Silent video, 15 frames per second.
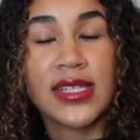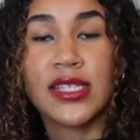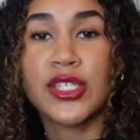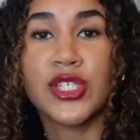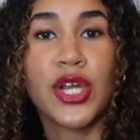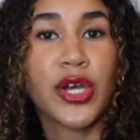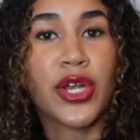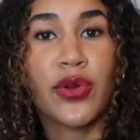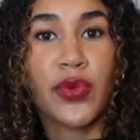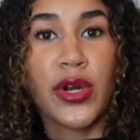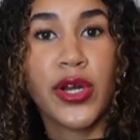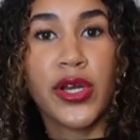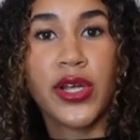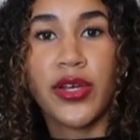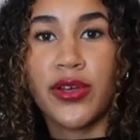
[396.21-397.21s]
that's not gonna
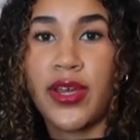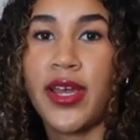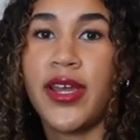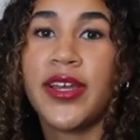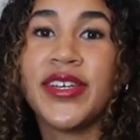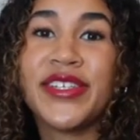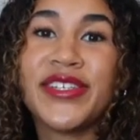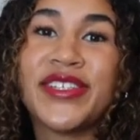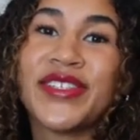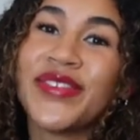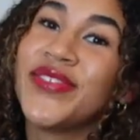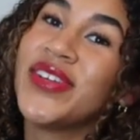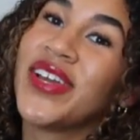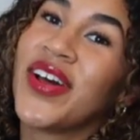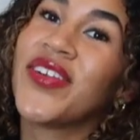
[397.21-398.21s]
work, okay? So
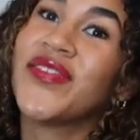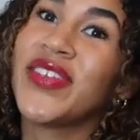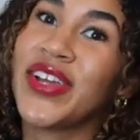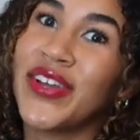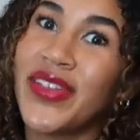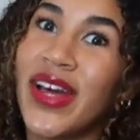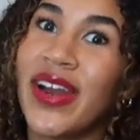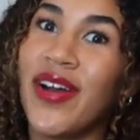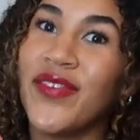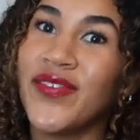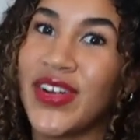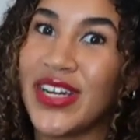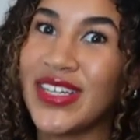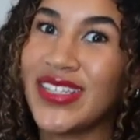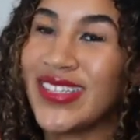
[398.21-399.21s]
we gotta figure that out
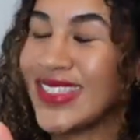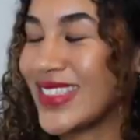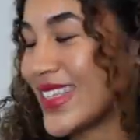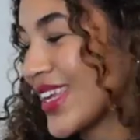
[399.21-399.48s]
first.